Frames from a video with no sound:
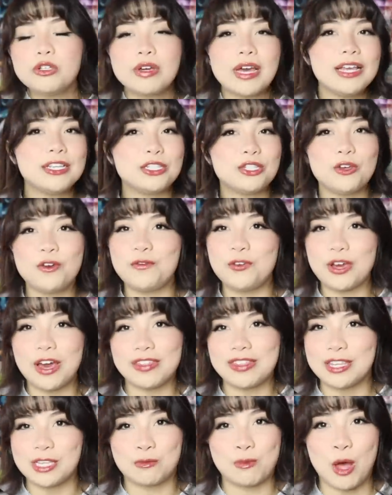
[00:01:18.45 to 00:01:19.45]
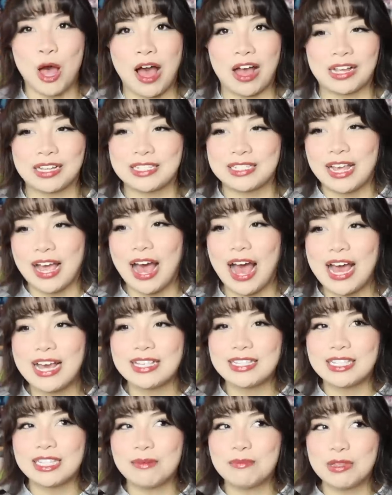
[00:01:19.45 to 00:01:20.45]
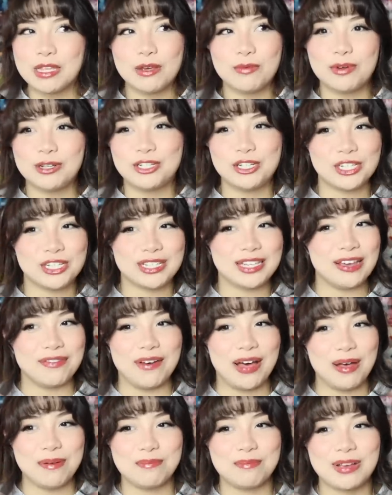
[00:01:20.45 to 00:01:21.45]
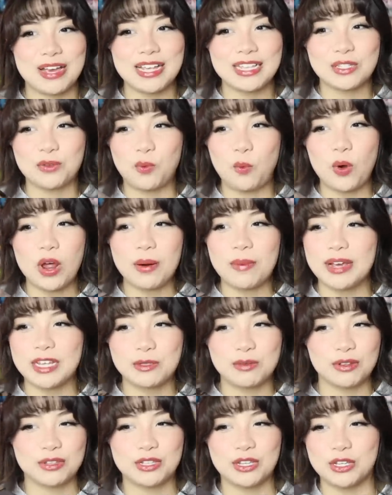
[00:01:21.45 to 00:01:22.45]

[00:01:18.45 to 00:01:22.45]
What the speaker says: you guys do if you got this box? I simply would just give up. Because what am I supposed